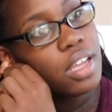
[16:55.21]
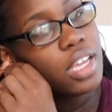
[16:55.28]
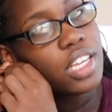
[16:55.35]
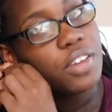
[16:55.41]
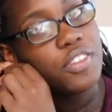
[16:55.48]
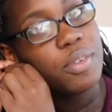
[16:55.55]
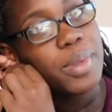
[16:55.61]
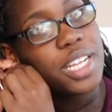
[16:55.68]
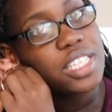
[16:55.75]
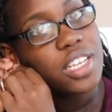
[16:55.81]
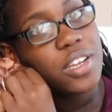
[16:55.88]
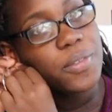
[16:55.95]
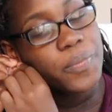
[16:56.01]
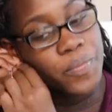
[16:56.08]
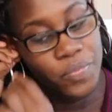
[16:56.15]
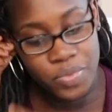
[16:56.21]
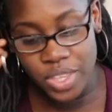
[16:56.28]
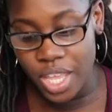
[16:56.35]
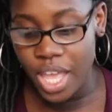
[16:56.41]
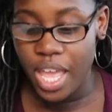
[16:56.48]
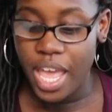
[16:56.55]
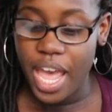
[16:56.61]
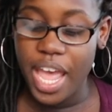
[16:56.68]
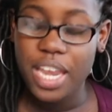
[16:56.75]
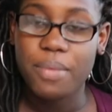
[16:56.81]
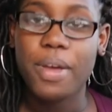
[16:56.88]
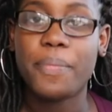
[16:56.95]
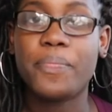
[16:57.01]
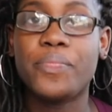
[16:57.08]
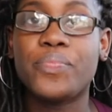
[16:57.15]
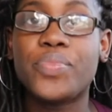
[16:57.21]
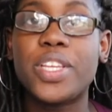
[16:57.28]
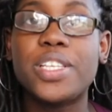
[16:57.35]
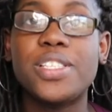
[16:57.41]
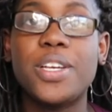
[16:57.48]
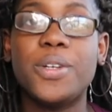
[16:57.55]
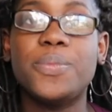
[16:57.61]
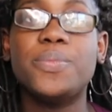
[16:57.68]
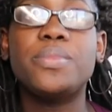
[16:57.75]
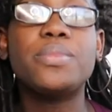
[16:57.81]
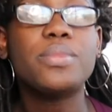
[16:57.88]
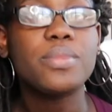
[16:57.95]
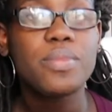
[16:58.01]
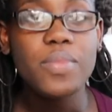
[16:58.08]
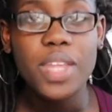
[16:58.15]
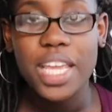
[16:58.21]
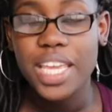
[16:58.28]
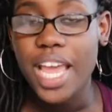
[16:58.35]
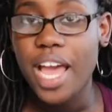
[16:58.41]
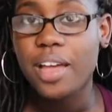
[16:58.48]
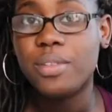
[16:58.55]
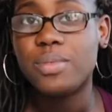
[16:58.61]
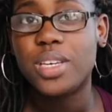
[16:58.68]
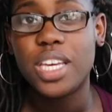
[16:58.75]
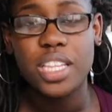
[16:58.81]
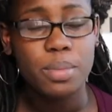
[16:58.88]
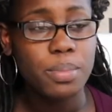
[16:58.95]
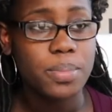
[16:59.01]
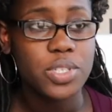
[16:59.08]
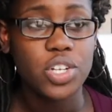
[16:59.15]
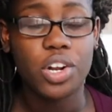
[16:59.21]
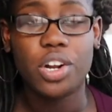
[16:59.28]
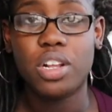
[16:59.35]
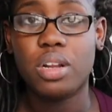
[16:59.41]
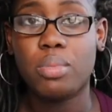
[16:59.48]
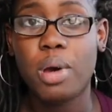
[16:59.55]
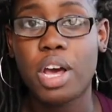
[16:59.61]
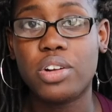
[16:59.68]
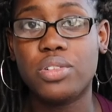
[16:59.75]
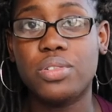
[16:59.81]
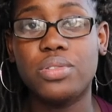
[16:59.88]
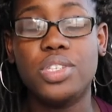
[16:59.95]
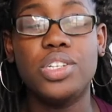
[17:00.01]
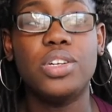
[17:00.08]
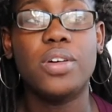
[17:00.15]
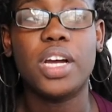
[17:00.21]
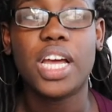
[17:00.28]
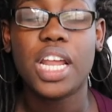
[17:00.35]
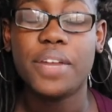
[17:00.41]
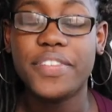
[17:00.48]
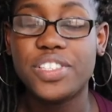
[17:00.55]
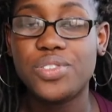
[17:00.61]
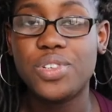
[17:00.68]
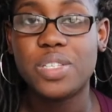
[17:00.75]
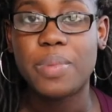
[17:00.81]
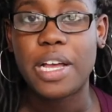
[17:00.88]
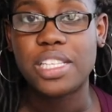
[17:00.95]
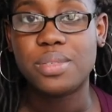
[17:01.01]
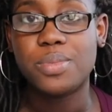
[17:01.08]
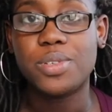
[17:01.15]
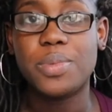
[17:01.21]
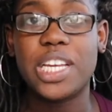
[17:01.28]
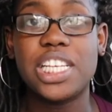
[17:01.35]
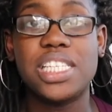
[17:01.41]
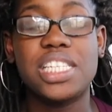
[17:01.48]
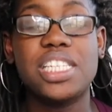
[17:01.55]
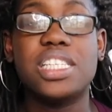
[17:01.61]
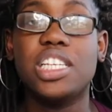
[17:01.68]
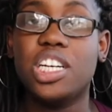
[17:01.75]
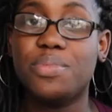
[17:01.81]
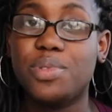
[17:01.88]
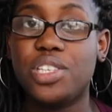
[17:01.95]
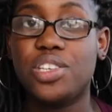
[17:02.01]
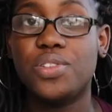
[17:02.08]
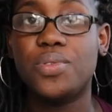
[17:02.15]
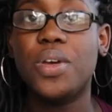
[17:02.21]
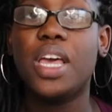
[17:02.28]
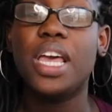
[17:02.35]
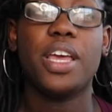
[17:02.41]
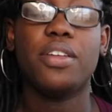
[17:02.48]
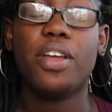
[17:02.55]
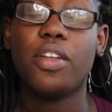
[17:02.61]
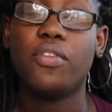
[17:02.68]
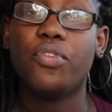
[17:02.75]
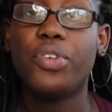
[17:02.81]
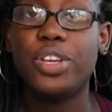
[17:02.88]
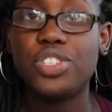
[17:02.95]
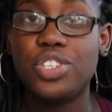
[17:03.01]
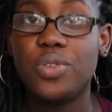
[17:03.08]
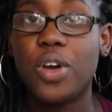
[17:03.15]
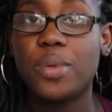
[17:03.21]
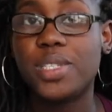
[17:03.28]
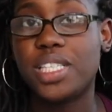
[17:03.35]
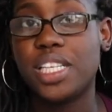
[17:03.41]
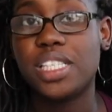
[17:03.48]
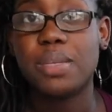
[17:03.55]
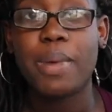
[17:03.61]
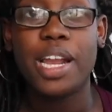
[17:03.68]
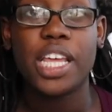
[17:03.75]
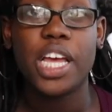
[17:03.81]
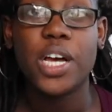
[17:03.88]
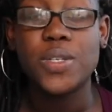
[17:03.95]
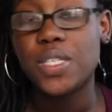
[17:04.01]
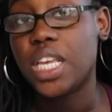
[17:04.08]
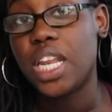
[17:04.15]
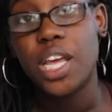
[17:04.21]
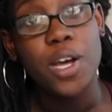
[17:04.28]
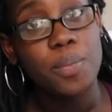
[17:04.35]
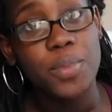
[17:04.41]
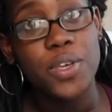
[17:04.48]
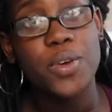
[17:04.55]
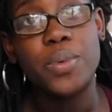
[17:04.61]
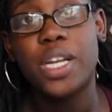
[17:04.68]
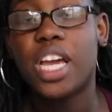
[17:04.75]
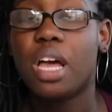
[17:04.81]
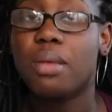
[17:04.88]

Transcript: a few minutes ago. Anyway, so yeah, get them started on a bottle, you know, kind of as soon as possible, because it just helps you and, and frees you up so that somebody else can help you when it